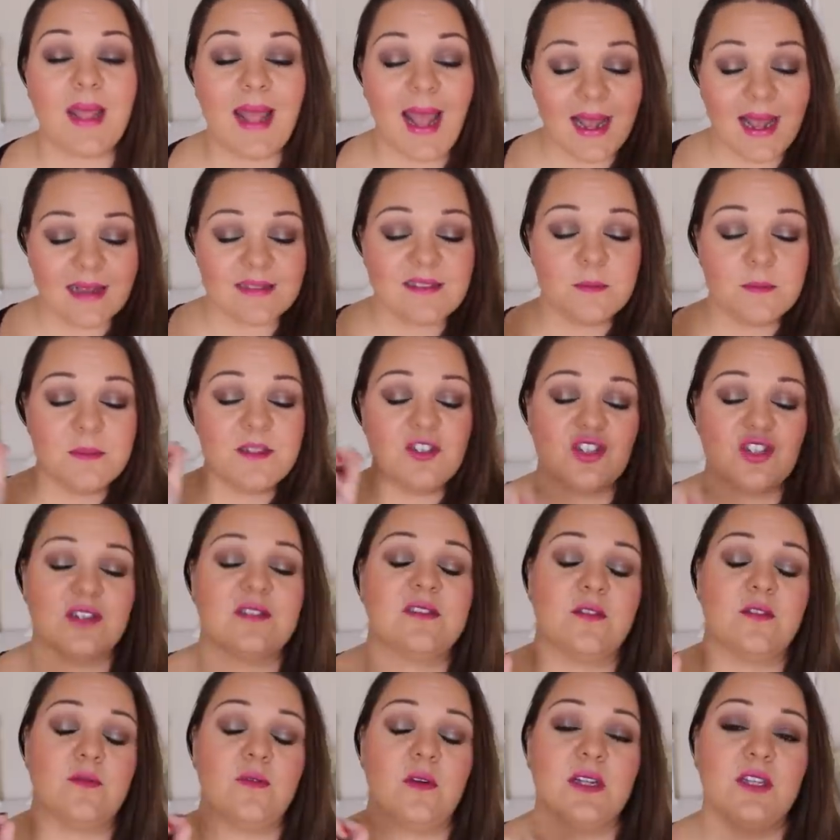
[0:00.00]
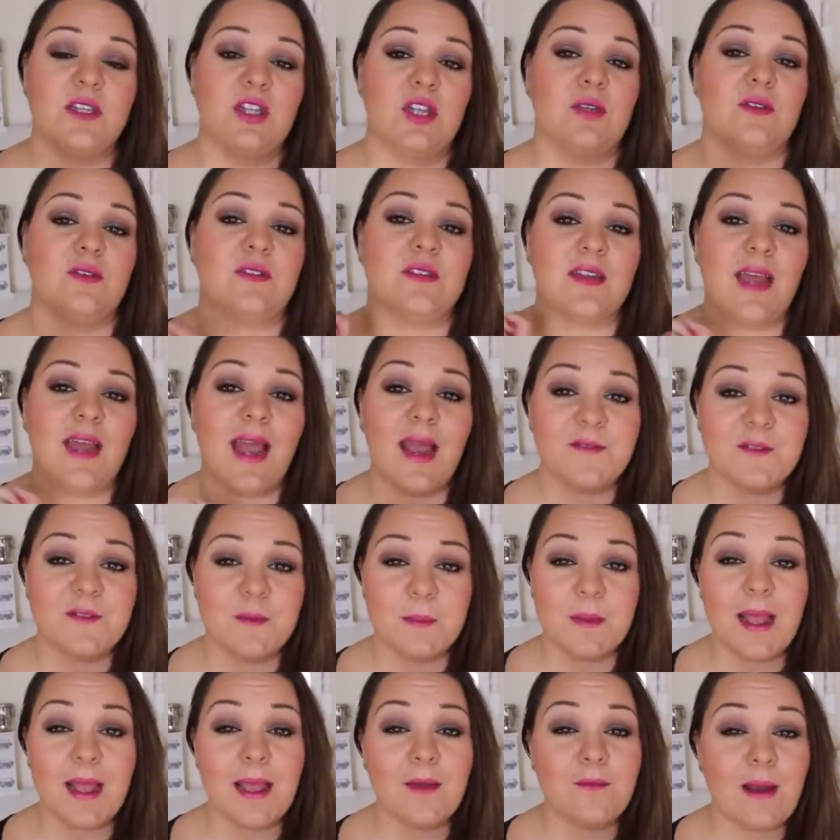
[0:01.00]
It has to be just the right nude and I have to
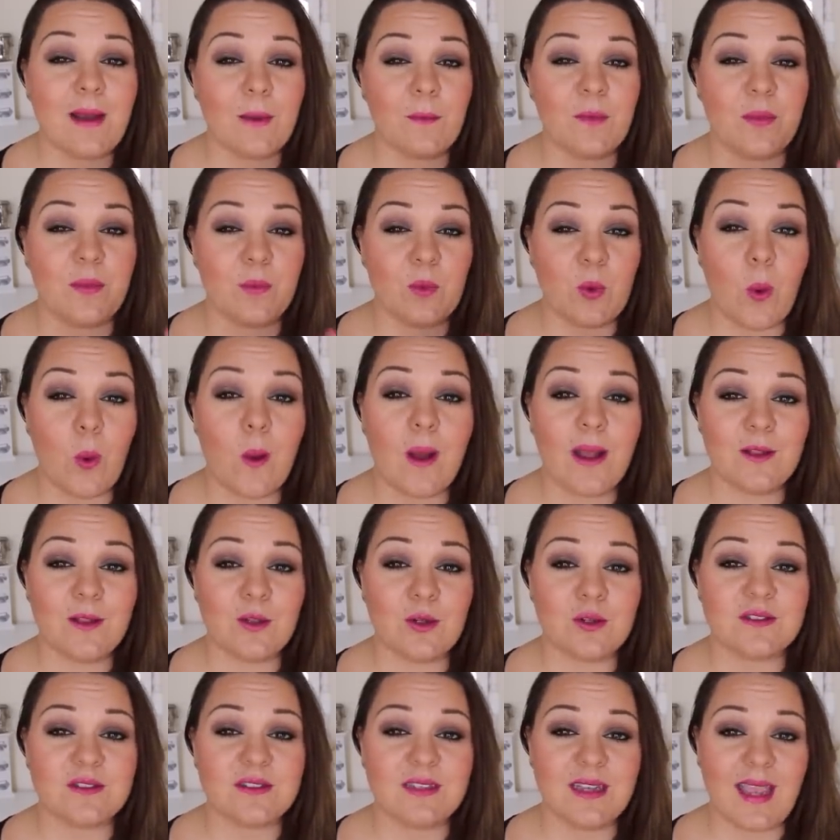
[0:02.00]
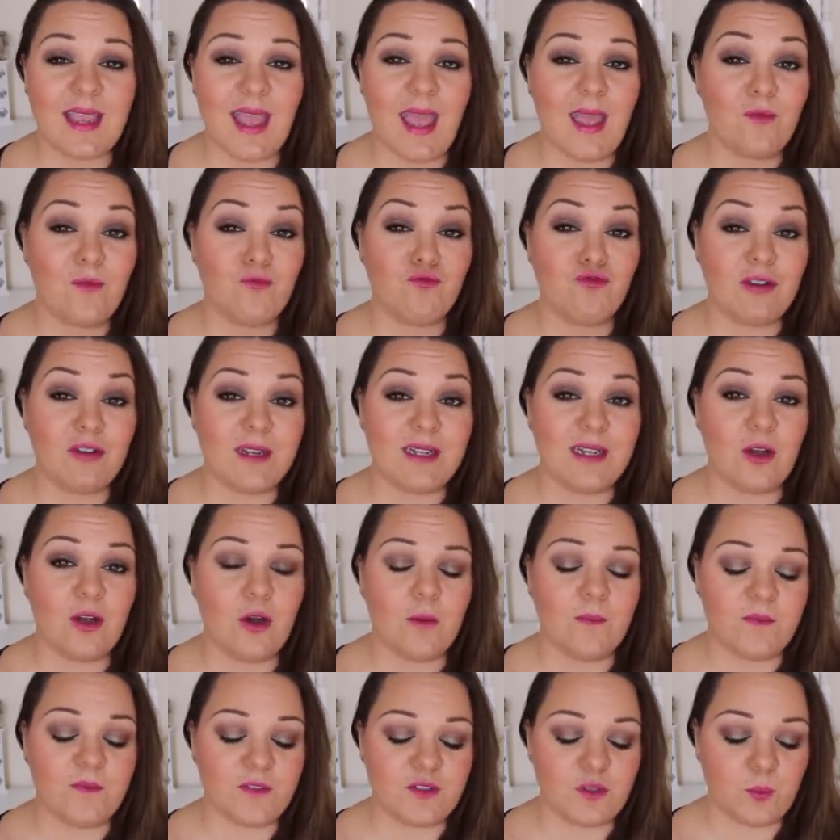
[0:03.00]
play around with them quite a lot to get really
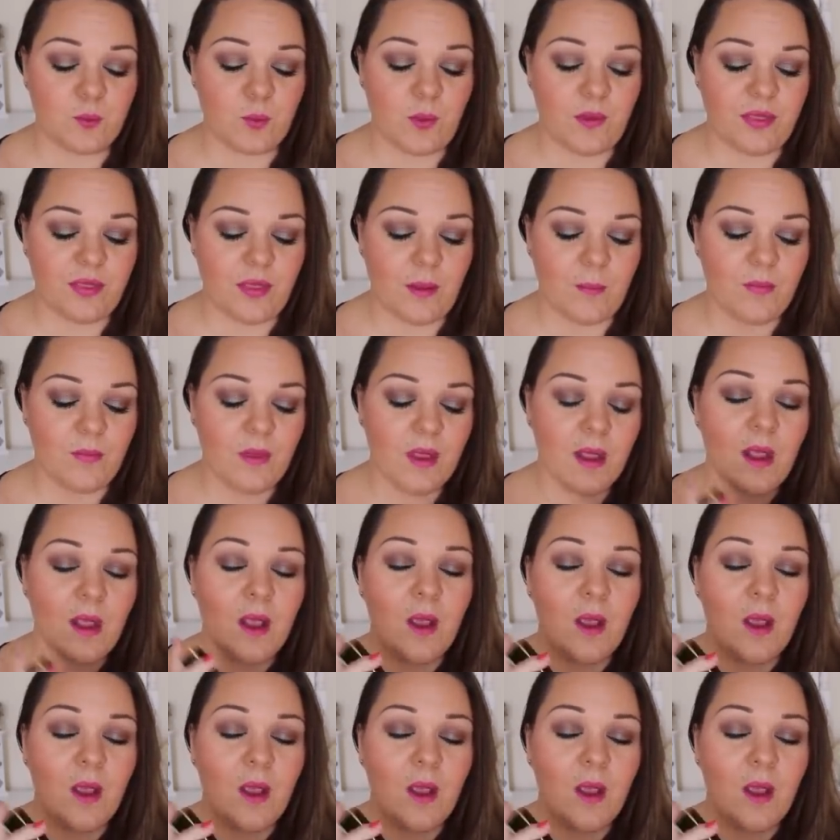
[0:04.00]
confident with them.